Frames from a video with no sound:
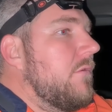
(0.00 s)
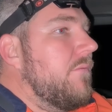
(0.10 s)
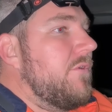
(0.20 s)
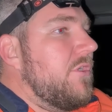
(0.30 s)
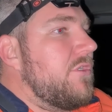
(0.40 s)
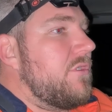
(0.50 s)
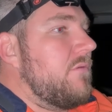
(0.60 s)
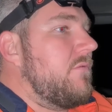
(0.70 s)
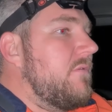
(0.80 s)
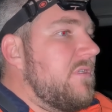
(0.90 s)
we just
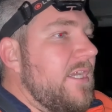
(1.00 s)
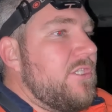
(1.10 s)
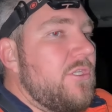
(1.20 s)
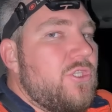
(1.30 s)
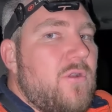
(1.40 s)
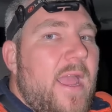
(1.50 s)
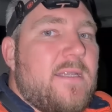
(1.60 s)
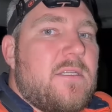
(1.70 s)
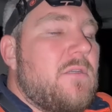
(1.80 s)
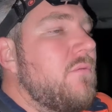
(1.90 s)
stick to the
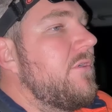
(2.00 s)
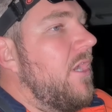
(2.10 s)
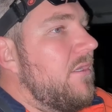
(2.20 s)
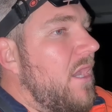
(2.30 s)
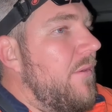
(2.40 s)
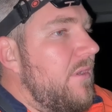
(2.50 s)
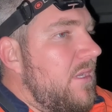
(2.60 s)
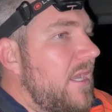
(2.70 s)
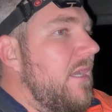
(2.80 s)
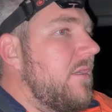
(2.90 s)
tracks. We don't go in
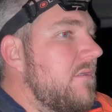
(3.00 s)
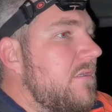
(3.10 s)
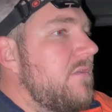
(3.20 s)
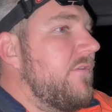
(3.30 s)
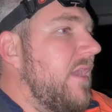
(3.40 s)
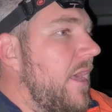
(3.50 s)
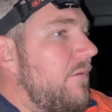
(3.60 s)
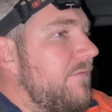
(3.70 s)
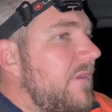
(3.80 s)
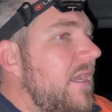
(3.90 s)
there because it's cattle
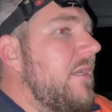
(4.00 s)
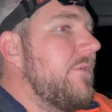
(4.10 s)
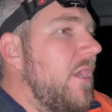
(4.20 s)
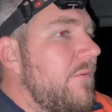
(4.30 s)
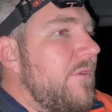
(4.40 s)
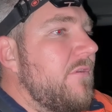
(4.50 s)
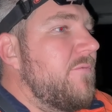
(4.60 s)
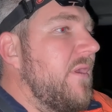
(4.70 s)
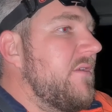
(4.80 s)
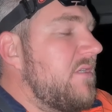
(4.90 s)
feed. We don't want to
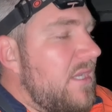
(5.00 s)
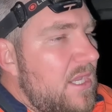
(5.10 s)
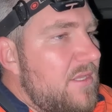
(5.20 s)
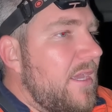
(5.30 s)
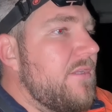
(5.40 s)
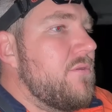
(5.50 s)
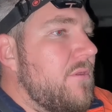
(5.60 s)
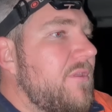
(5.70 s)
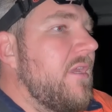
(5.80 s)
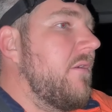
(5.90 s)
spread seed, that sort of
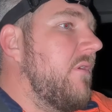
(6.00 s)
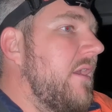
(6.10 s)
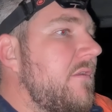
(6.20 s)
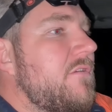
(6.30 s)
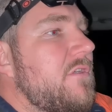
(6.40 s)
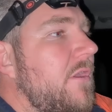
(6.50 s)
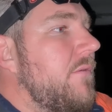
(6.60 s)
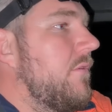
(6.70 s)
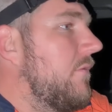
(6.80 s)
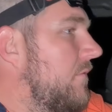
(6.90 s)
thing around. So
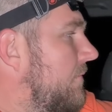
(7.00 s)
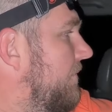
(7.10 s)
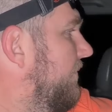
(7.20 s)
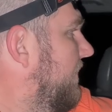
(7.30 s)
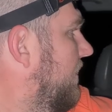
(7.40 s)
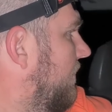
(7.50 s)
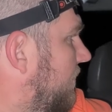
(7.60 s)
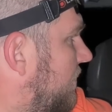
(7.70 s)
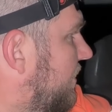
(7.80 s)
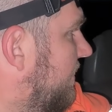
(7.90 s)

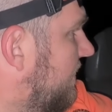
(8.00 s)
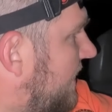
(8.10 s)
we'll just